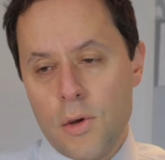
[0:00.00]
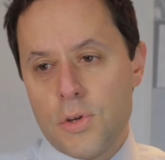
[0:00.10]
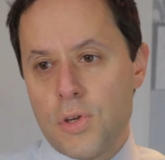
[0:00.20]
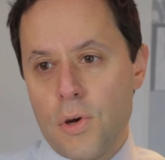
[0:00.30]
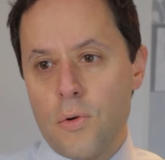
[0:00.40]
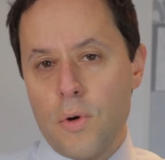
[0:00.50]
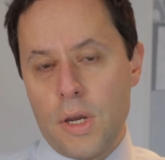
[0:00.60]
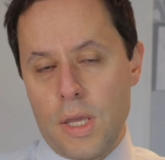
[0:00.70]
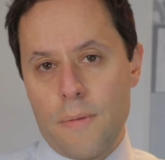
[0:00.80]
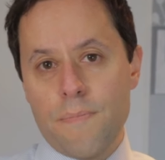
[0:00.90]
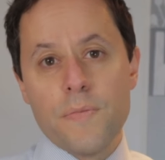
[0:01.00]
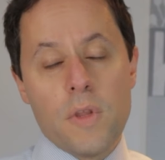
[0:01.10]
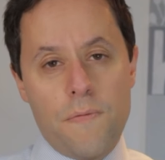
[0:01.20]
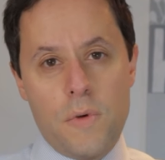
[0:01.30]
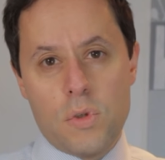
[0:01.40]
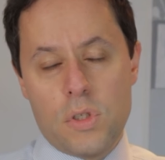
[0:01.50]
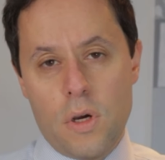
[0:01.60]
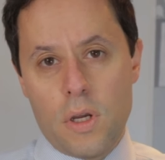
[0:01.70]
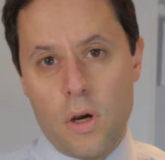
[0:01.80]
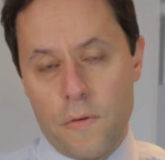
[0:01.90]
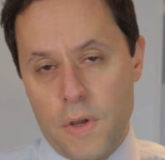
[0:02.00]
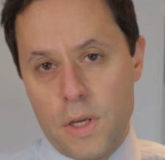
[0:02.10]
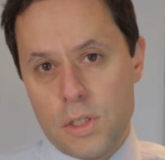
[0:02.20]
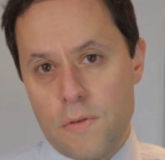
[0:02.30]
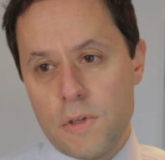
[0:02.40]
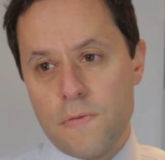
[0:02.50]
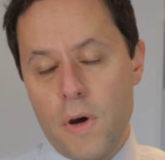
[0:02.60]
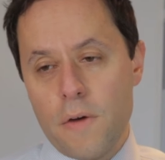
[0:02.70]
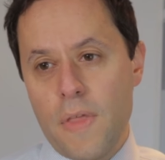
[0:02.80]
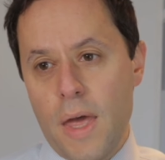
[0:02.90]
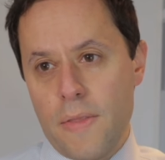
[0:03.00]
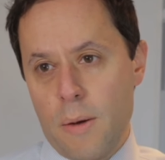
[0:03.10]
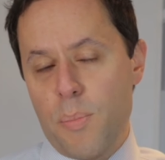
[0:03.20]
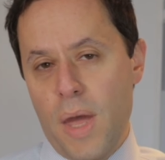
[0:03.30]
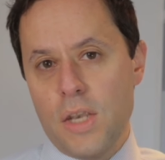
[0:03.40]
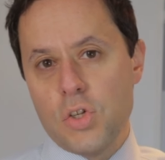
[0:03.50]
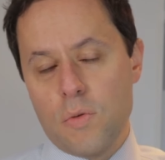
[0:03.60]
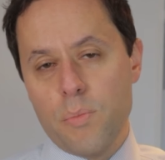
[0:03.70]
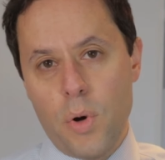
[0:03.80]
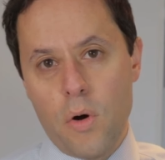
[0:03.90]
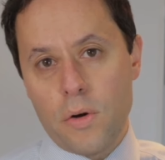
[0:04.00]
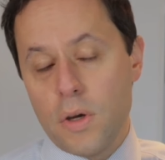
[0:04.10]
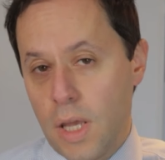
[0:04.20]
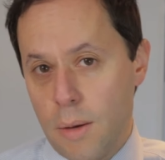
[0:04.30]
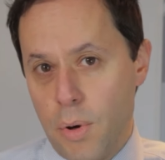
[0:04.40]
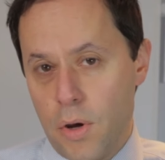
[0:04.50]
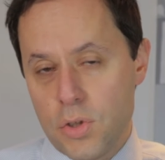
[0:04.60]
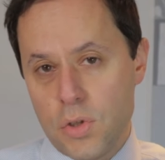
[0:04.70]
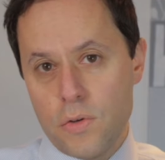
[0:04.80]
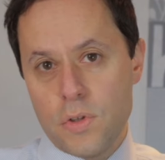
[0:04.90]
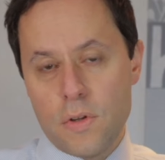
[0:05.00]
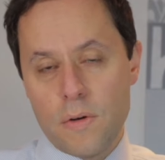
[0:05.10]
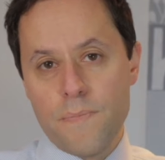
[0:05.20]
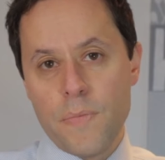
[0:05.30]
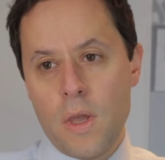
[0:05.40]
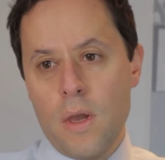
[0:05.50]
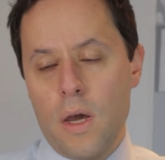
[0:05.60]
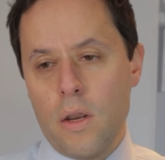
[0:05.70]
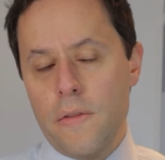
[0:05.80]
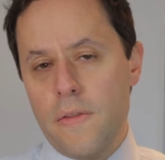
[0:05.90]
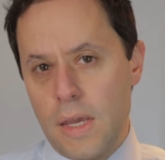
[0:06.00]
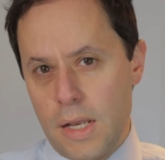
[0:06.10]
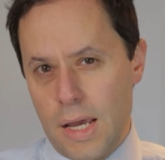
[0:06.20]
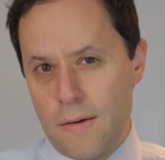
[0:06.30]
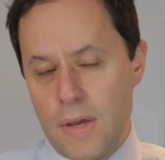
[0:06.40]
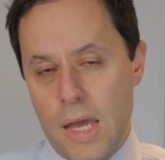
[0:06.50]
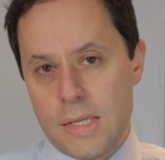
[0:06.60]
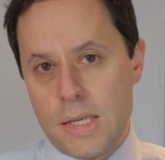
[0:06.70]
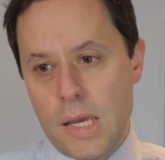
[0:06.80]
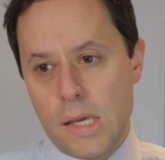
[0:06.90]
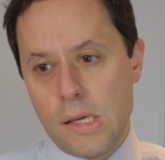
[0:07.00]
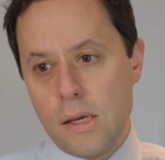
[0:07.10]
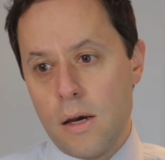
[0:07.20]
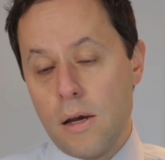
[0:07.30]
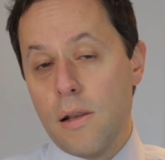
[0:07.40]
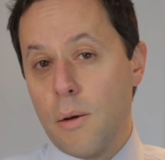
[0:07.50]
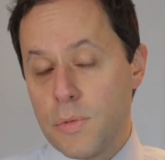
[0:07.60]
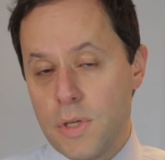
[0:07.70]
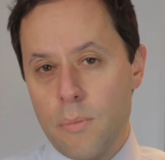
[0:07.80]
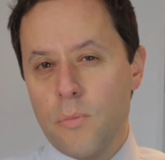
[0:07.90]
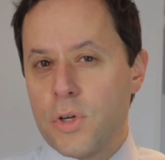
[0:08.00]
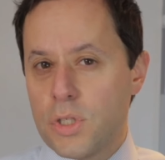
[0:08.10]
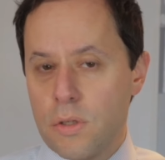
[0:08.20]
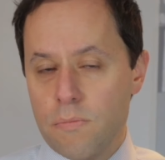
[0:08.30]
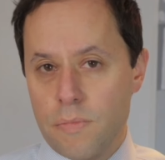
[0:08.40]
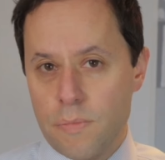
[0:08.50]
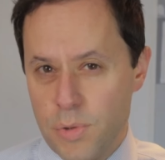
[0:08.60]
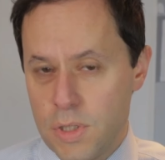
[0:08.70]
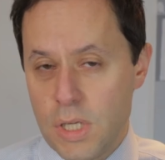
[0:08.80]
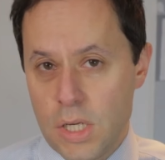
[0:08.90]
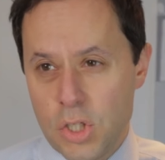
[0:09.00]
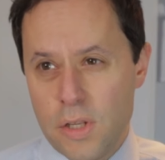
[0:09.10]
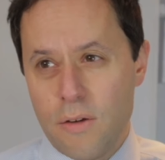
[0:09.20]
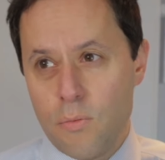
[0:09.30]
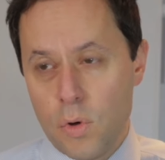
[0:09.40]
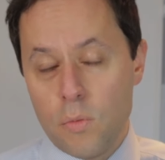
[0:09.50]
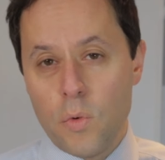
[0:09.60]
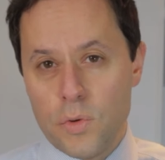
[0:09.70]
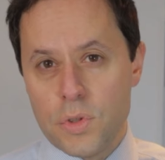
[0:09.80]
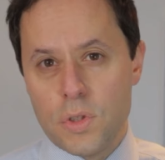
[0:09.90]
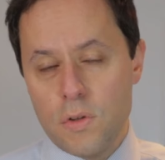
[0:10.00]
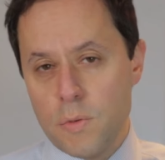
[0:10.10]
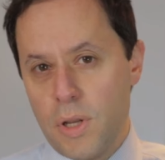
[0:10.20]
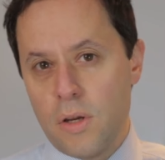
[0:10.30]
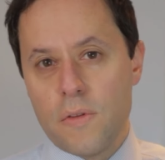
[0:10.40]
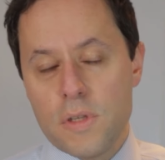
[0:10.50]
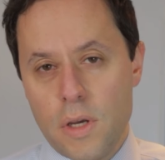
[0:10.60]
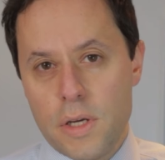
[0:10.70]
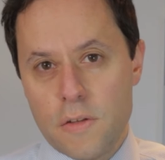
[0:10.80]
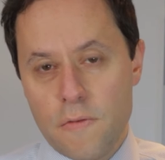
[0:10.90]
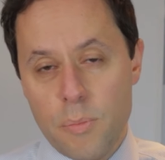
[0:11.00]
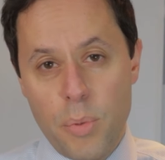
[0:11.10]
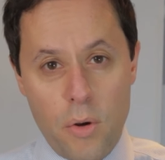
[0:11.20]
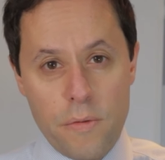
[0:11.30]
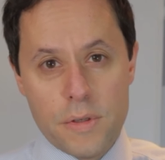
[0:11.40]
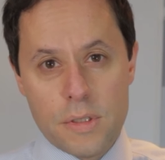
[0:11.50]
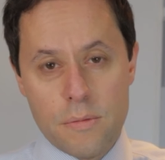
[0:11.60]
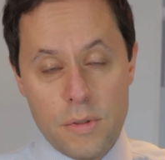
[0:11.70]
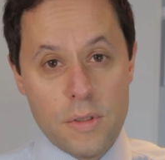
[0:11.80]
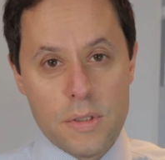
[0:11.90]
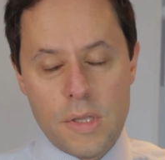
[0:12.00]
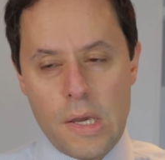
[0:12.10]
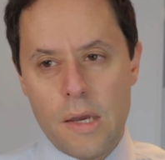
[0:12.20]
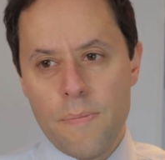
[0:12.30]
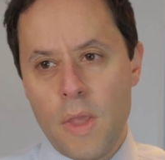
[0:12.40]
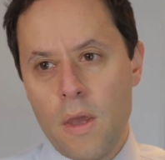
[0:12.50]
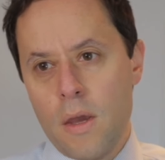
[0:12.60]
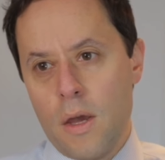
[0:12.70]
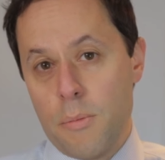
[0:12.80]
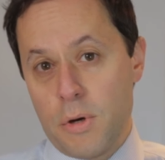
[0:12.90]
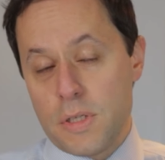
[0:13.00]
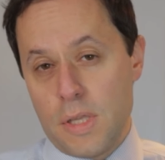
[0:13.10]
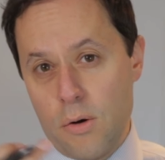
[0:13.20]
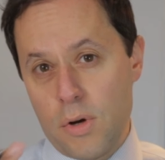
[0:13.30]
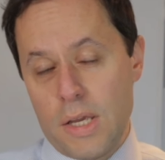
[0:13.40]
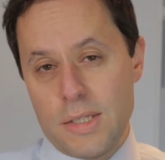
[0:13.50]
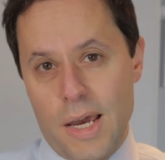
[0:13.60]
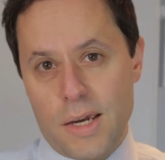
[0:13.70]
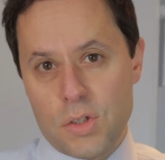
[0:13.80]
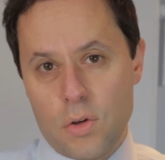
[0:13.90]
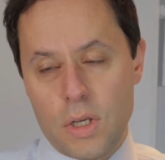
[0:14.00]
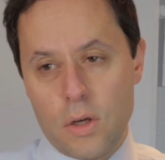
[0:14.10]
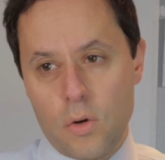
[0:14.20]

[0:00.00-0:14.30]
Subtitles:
So again, if you were to die after age 75, that pension pot could get passed on to them, and either they can have it as a lump sum, which potentially they wouldn't want to do, depending on the size of the pot that's there, because they all get taxed on it